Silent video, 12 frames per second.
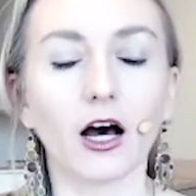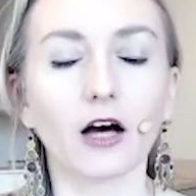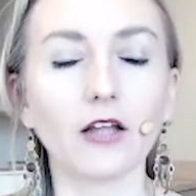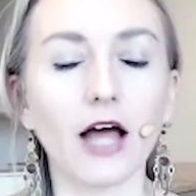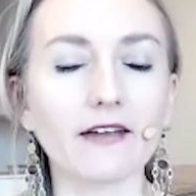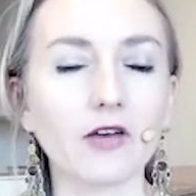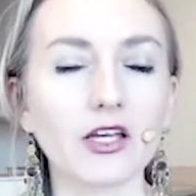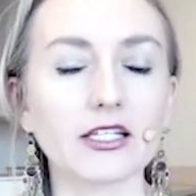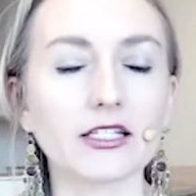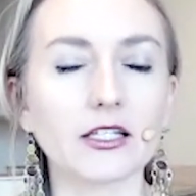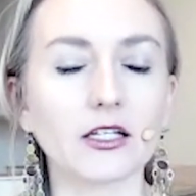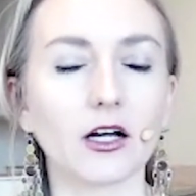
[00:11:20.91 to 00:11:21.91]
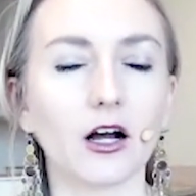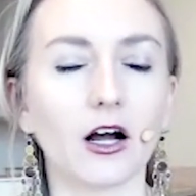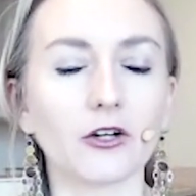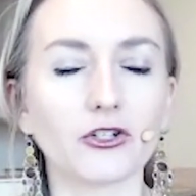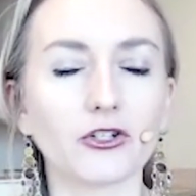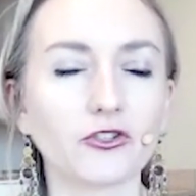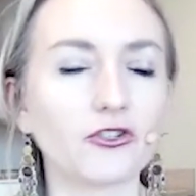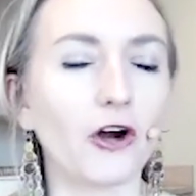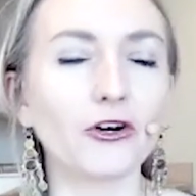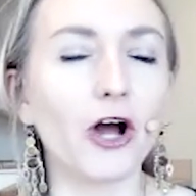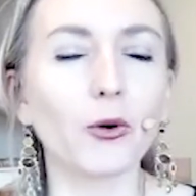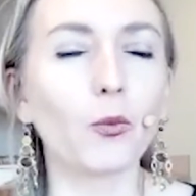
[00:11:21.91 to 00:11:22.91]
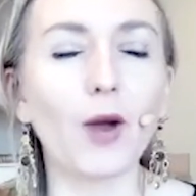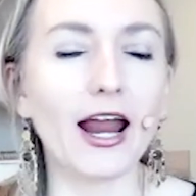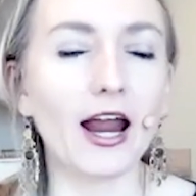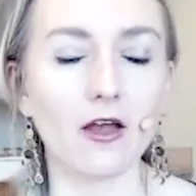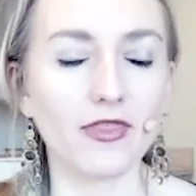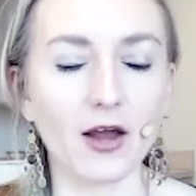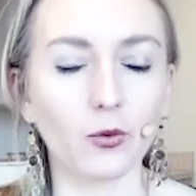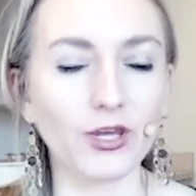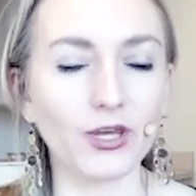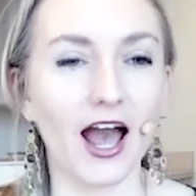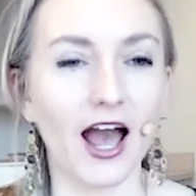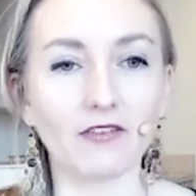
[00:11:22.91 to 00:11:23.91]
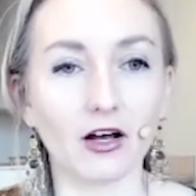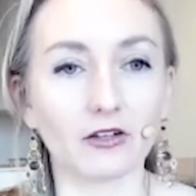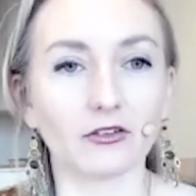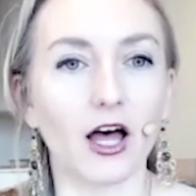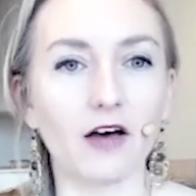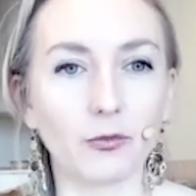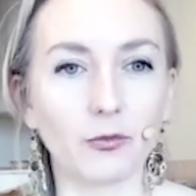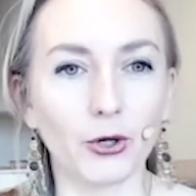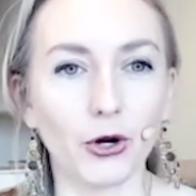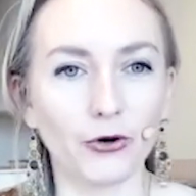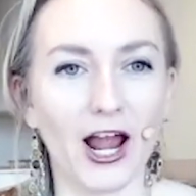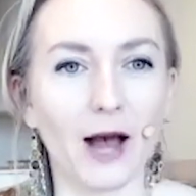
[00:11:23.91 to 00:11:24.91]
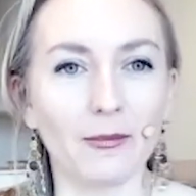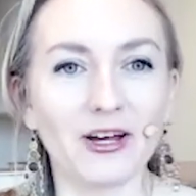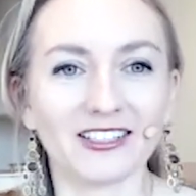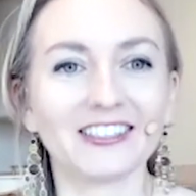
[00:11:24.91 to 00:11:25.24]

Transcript: A lot of us are not aware that we have a love program